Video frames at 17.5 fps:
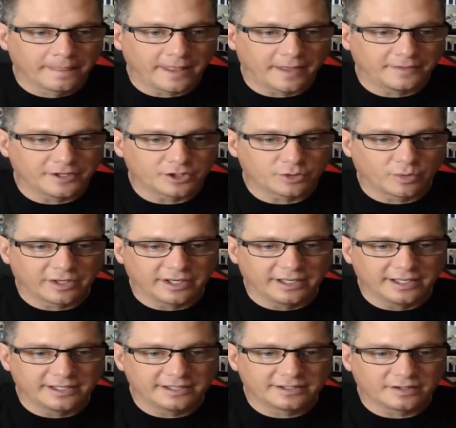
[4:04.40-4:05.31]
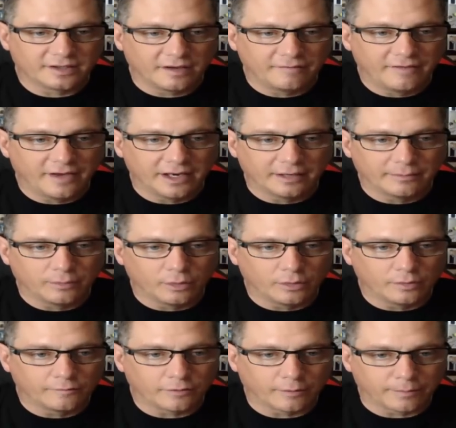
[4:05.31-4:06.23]
this one is available
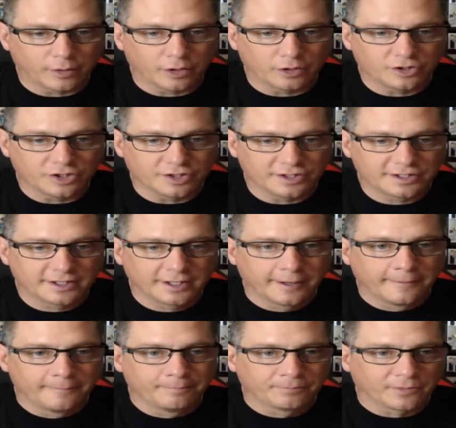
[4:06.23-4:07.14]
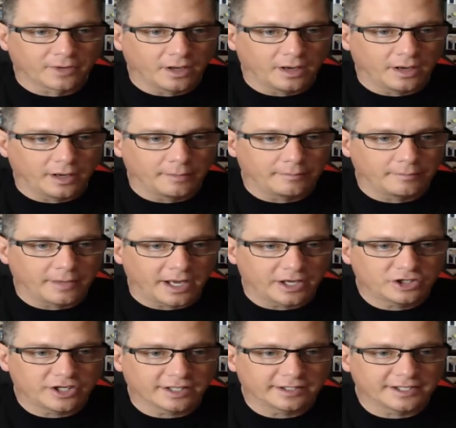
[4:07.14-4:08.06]
for purchase. Um, I
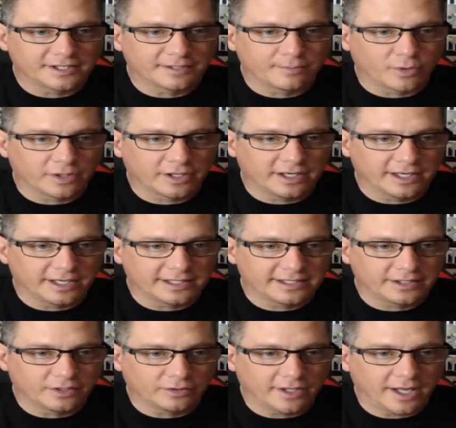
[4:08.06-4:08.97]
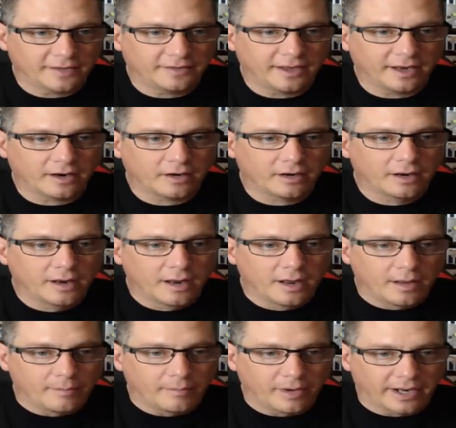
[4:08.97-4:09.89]
checked this morning, it's still not there,
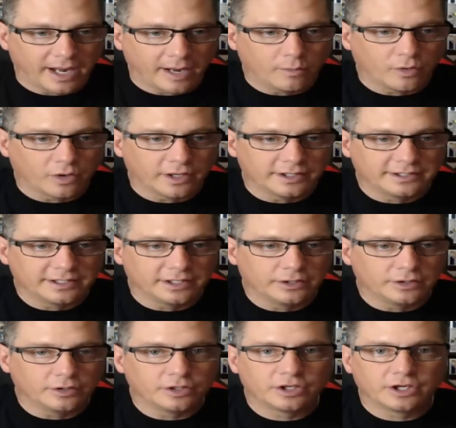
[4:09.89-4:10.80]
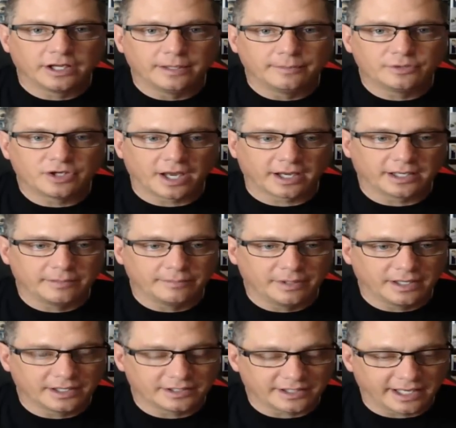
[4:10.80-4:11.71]
but I will continue to keep checking
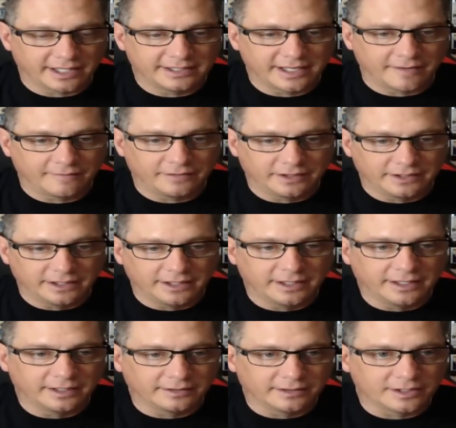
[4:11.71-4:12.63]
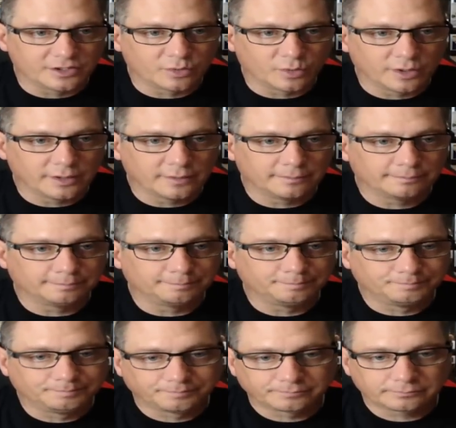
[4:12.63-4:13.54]
because I definitely need to get this one.
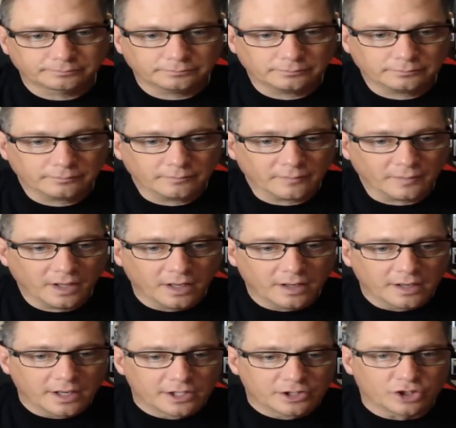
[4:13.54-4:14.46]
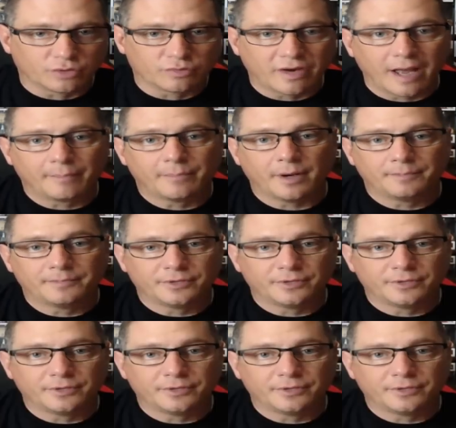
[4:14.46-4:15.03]
To wrap up the